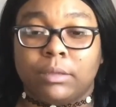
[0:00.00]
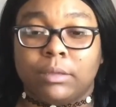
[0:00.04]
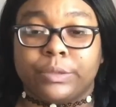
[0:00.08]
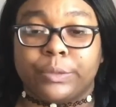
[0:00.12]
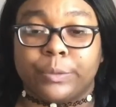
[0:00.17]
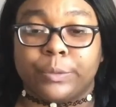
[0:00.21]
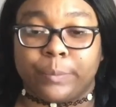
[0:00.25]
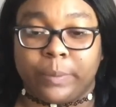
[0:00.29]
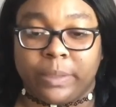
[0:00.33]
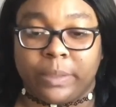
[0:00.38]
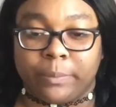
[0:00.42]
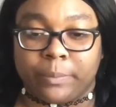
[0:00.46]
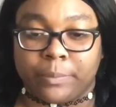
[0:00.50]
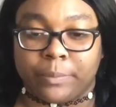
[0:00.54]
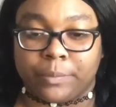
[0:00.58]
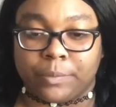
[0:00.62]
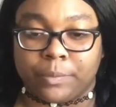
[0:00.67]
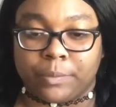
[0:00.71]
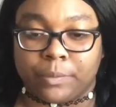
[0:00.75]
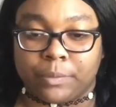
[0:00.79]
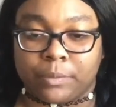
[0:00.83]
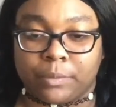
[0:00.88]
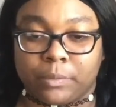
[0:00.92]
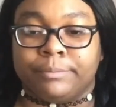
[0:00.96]
to
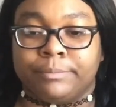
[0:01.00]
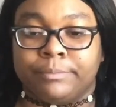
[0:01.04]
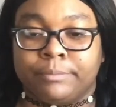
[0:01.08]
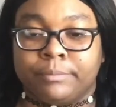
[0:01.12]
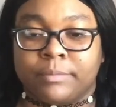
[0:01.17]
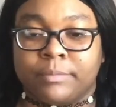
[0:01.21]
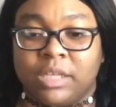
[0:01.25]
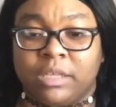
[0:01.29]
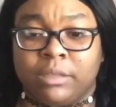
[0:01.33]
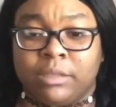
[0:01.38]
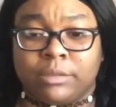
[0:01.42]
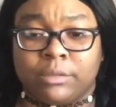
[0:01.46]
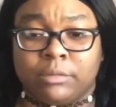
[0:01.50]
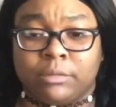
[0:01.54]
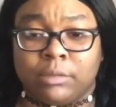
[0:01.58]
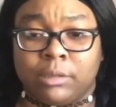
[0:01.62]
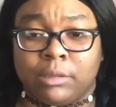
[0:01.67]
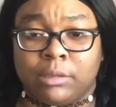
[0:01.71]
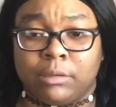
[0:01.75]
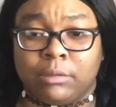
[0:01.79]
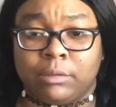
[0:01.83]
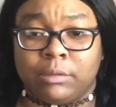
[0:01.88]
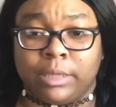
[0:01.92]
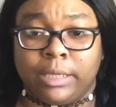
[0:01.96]
people. I don't
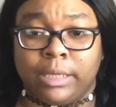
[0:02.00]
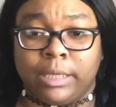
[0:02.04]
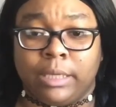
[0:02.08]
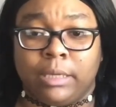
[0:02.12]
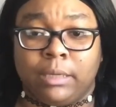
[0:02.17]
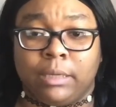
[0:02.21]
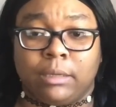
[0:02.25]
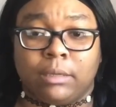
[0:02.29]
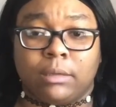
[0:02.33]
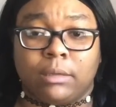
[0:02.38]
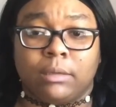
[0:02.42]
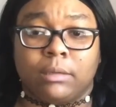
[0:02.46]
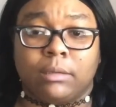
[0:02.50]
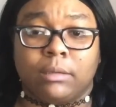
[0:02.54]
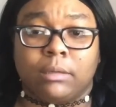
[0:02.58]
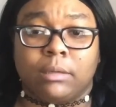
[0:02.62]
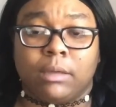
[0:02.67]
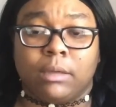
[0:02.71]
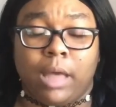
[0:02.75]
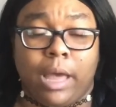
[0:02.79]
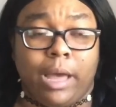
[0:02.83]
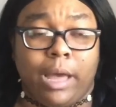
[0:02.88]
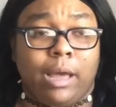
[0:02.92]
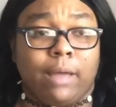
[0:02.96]
know like
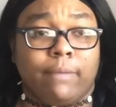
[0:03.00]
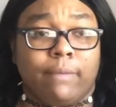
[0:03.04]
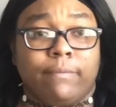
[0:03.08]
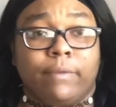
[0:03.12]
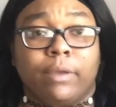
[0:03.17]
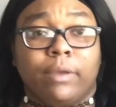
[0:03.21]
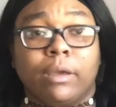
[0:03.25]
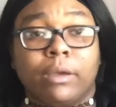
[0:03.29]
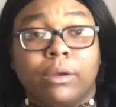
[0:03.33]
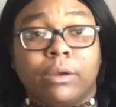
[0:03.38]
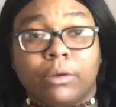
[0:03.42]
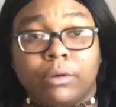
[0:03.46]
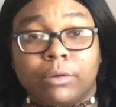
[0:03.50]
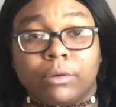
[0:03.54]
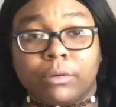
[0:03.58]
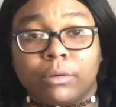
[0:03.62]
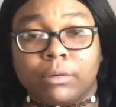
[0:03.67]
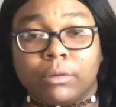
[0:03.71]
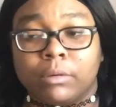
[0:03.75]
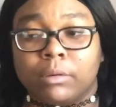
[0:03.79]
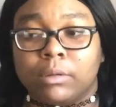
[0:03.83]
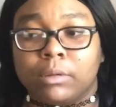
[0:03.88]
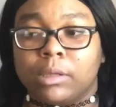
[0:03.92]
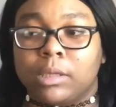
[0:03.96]
how I feel,
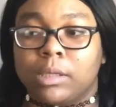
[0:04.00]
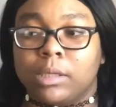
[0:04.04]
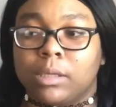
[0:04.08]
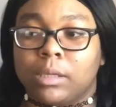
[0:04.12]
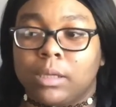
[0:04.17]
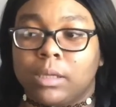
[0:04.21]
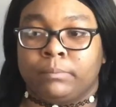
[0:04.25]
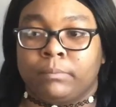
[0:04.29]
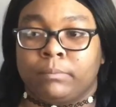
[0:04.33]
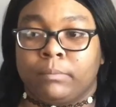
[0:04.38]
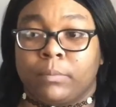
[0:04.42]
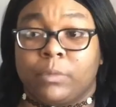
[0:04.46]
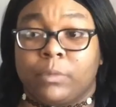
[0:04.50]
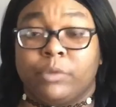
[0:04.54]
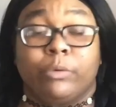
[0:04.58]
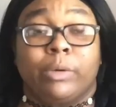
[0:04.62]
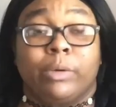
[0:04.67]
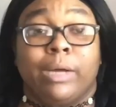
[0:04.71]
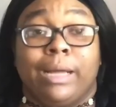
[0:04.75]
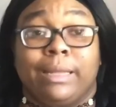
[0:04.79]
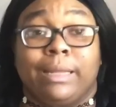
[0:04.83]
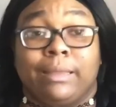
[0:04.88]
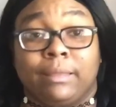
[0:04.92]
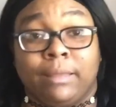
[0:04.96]

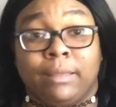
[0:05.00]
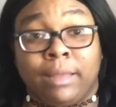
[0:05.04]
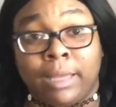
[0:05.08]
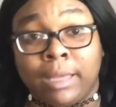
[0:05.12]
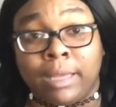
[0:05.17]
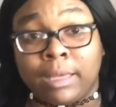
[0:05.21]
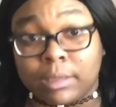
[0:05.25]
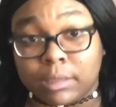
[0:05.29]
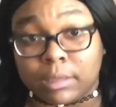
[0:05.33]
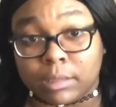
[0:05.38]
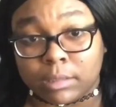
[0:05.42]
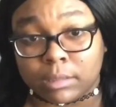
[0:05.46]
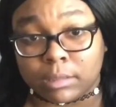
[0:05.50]
what I think,